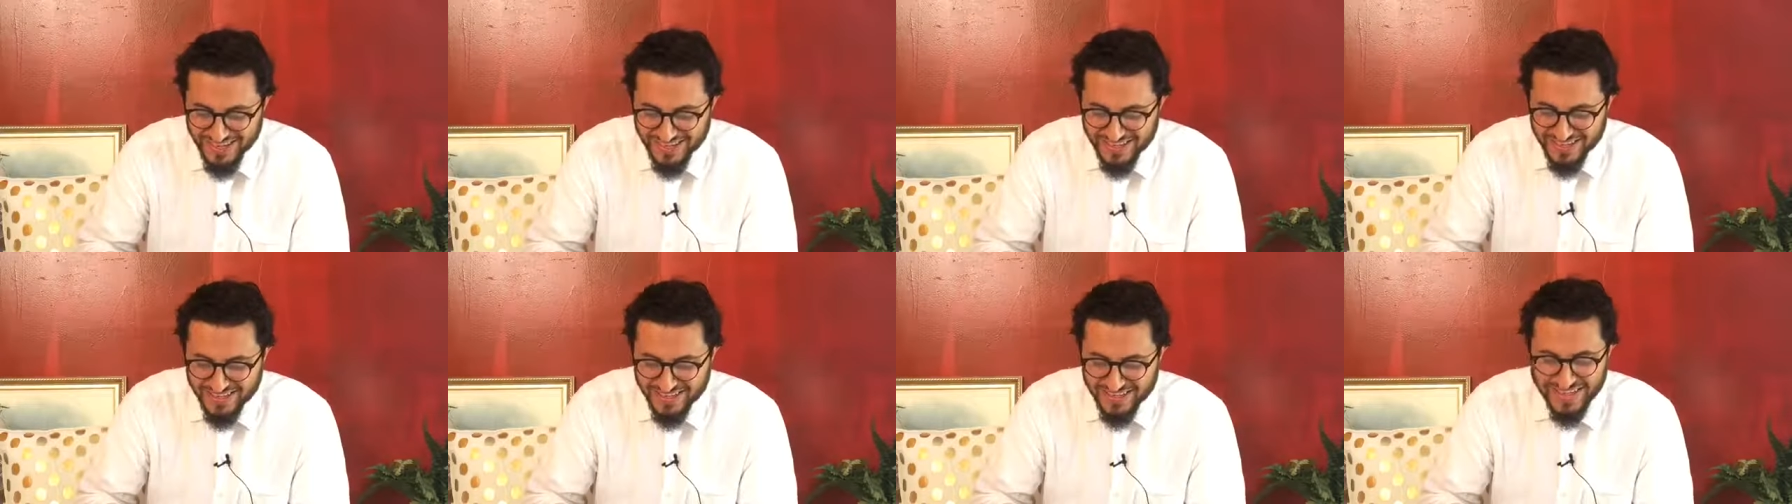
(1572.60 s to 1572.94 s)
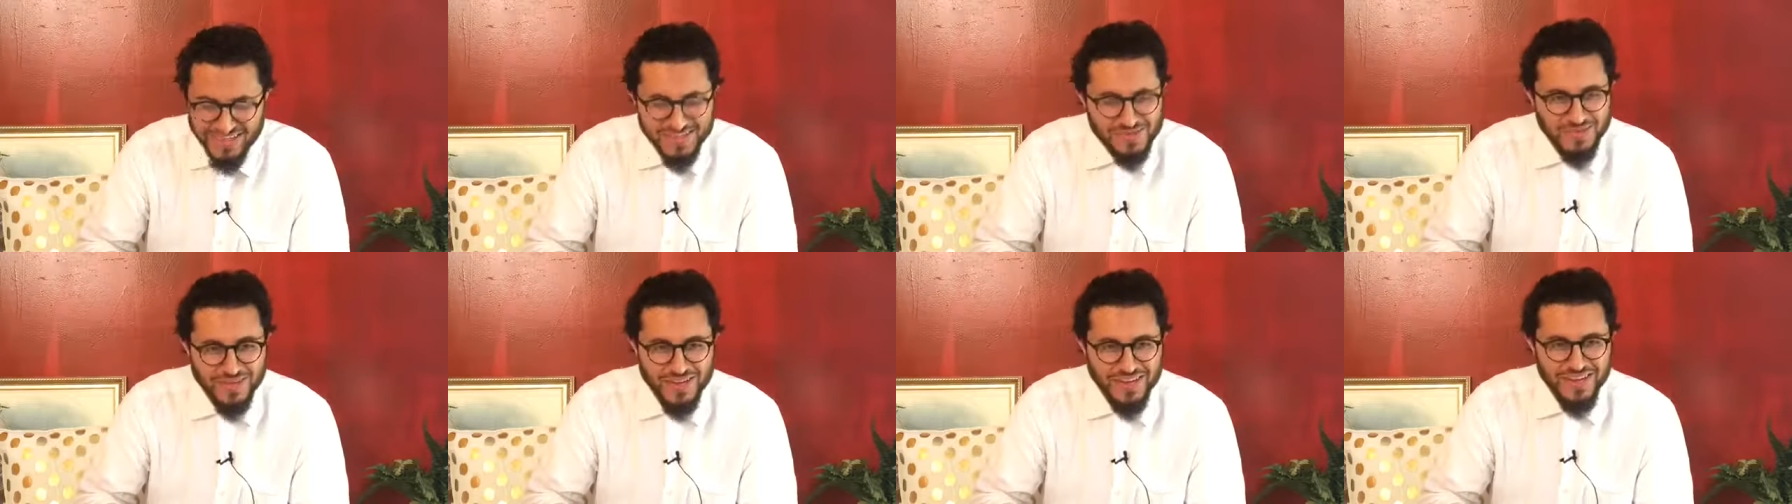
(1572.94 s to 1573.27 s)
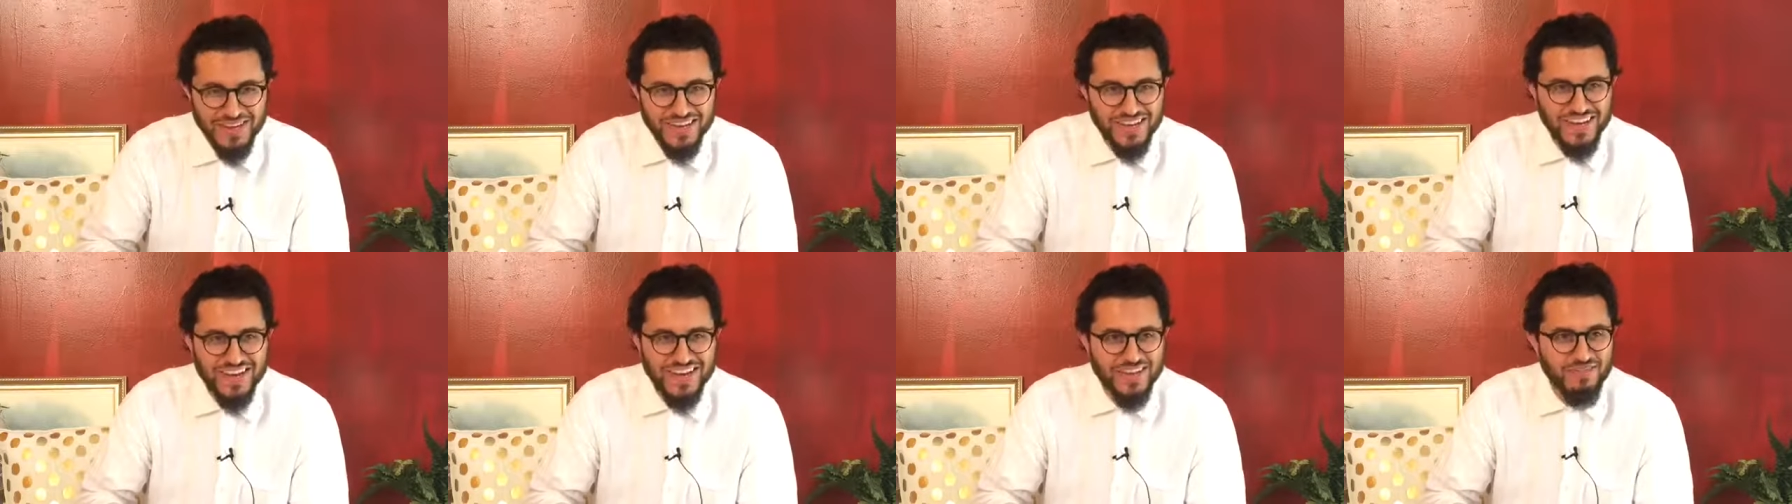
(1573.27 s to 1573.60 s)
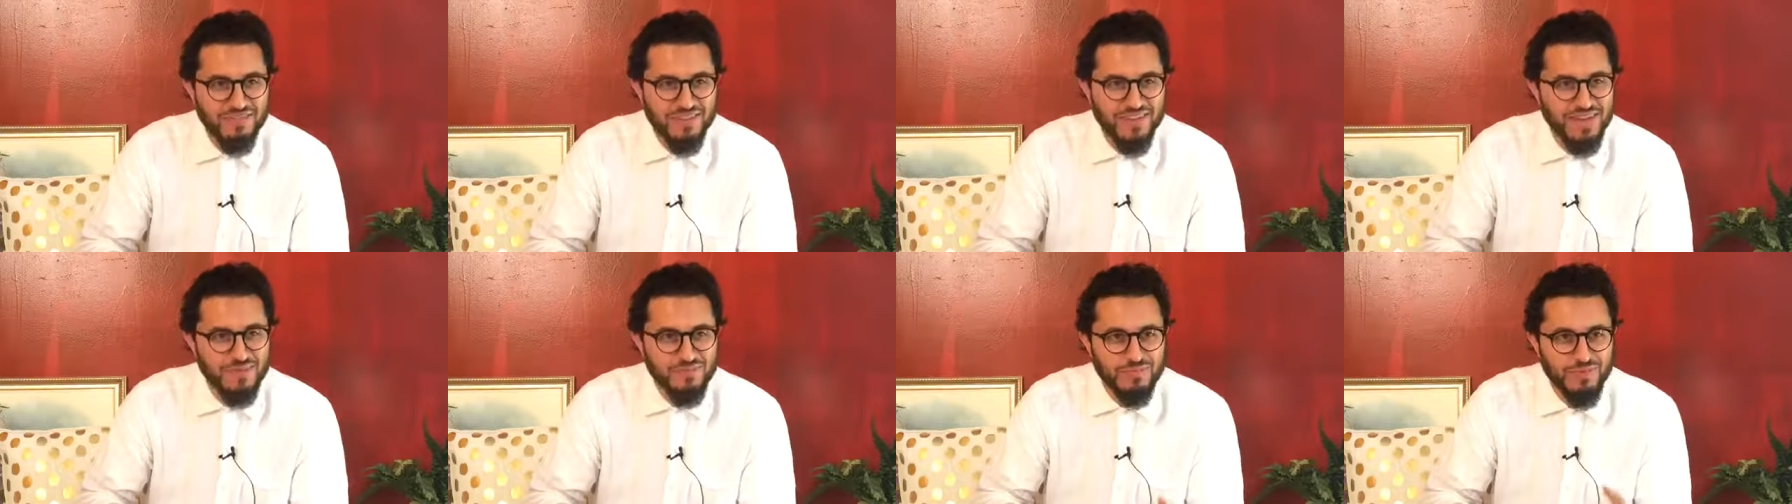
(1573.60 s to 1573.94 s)
that's why you got to have
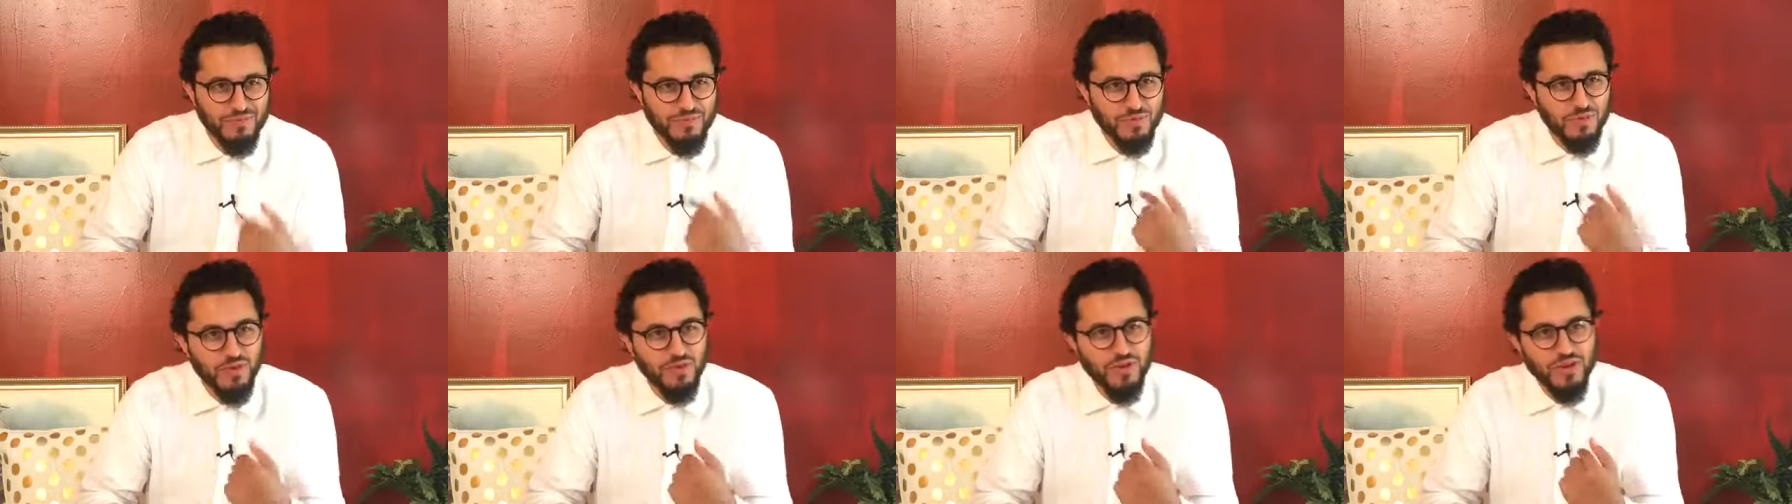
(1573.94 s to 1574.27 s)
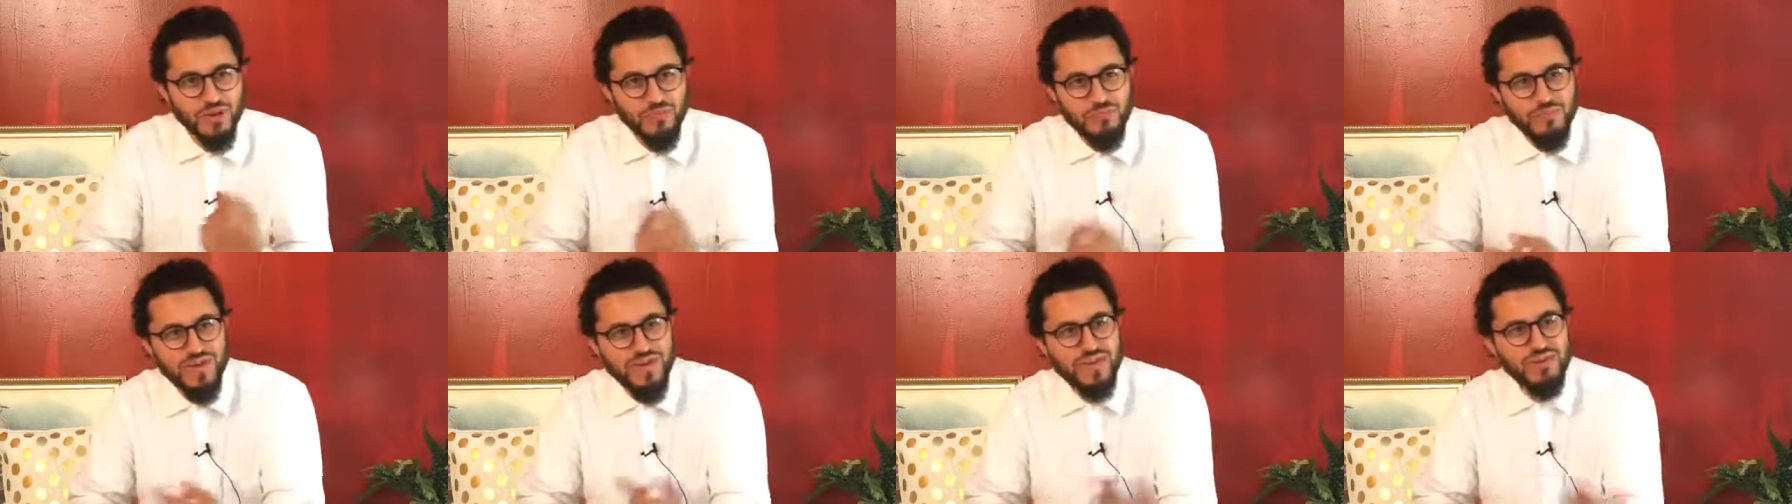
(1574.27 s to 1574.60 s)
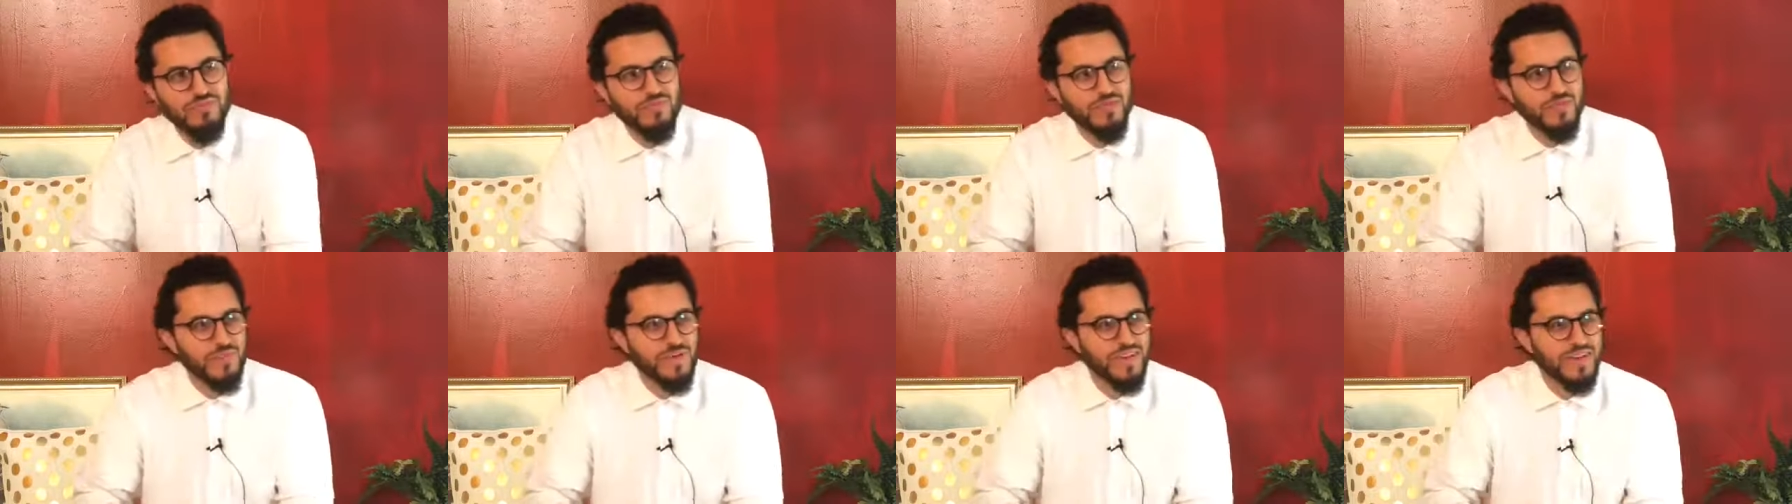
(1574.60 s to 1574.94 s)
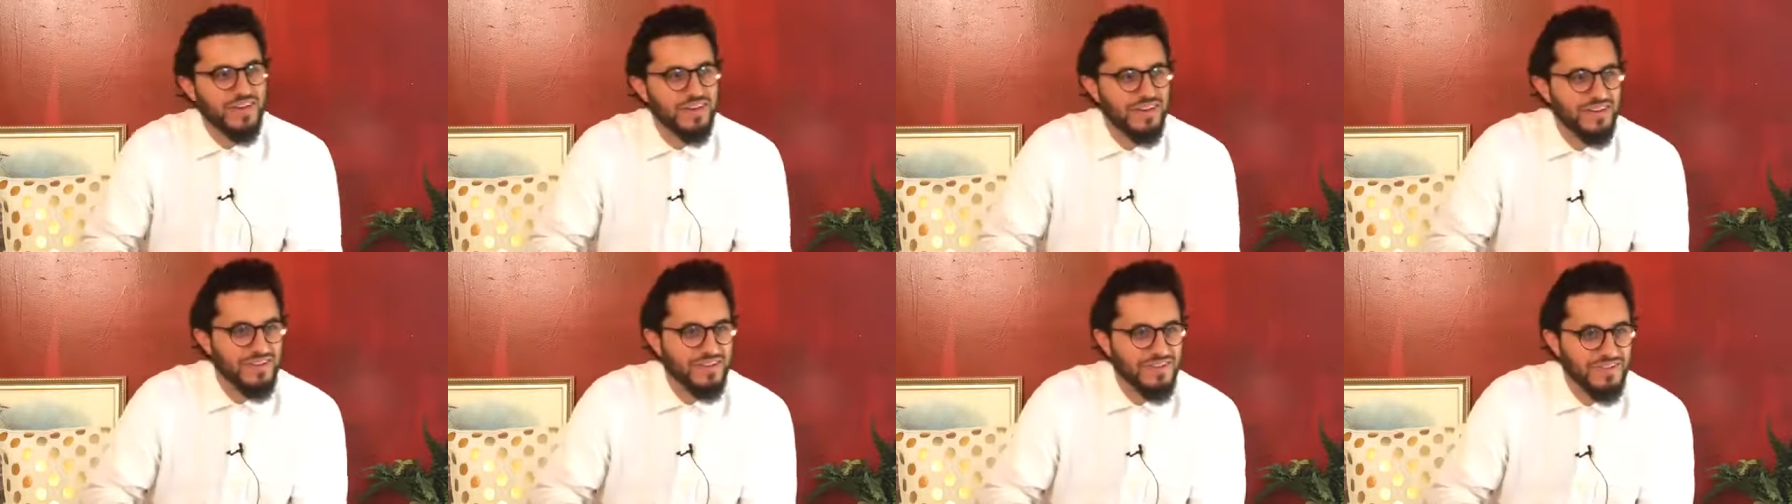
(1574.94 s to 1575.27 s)
ed before you command it for a bit,
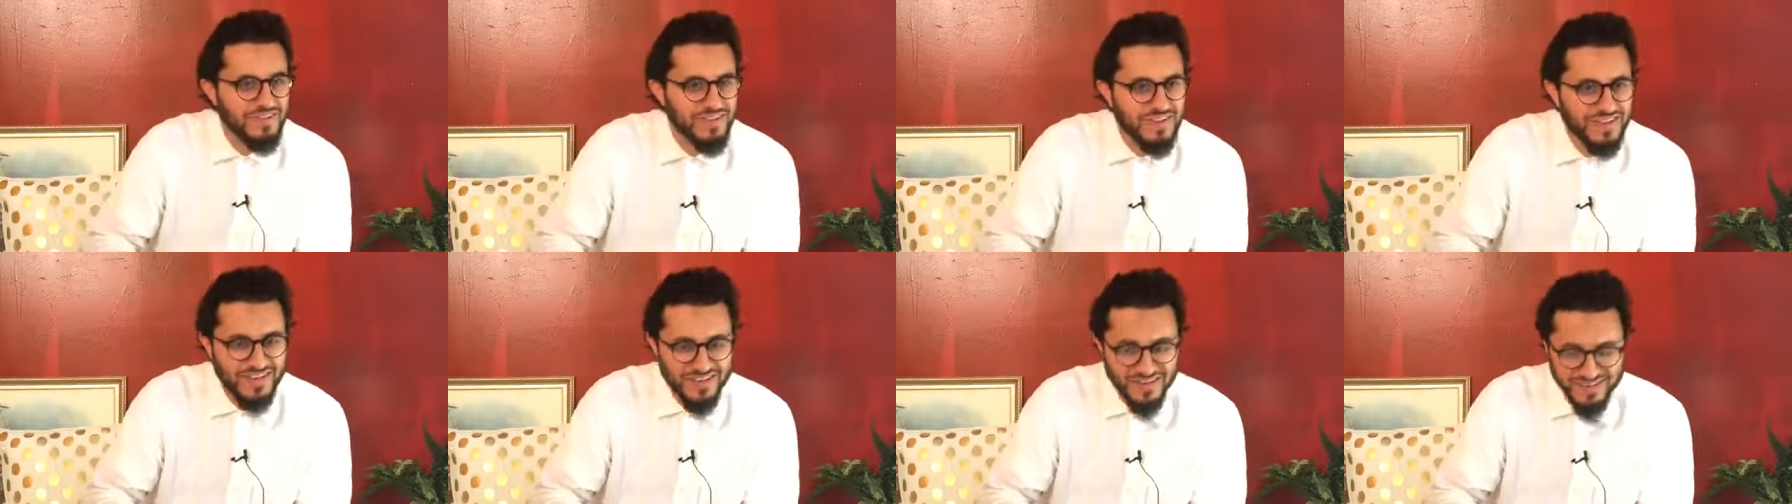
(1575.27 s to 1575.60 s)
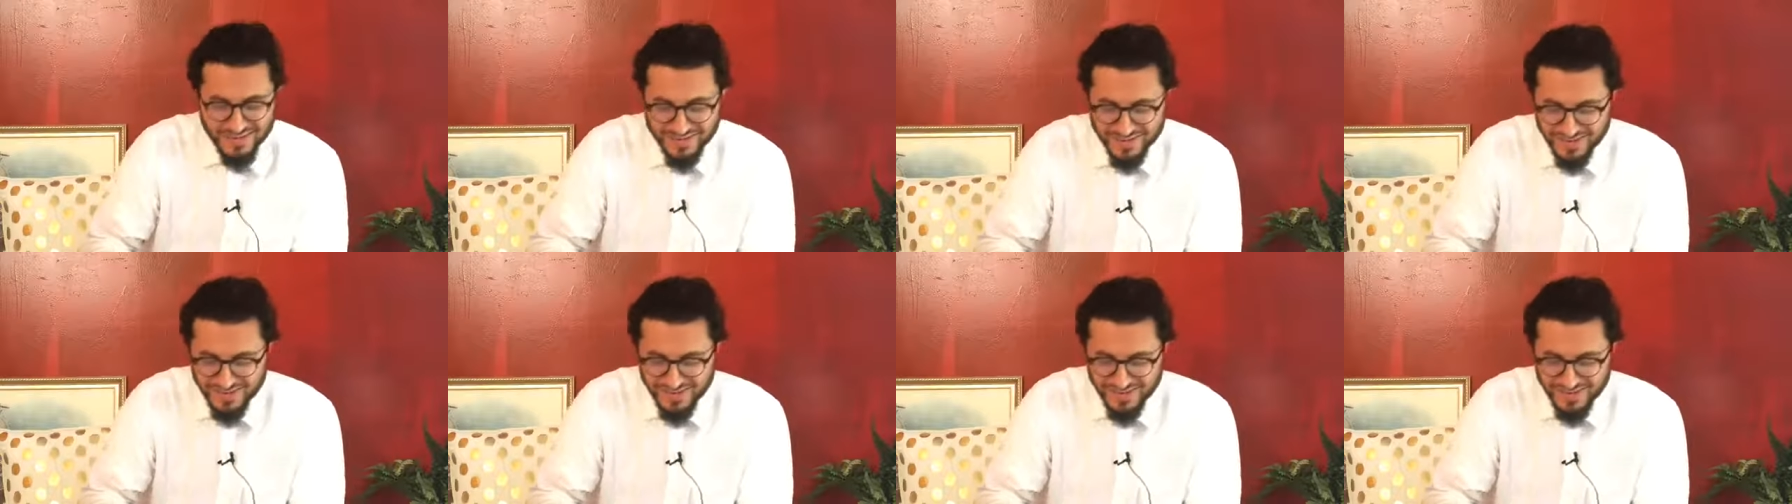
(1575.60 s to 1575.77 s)
right?